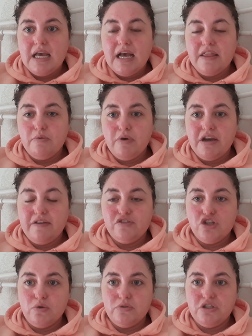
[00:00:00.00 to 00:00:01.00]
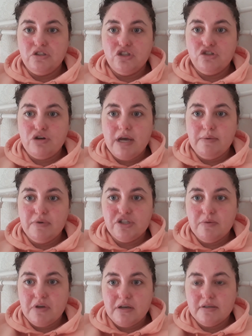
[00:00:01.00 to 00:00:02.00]
and the one I've chosen to try, which
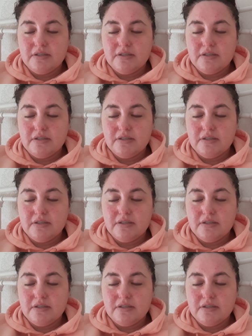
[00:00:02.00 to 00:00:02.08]
I'm going to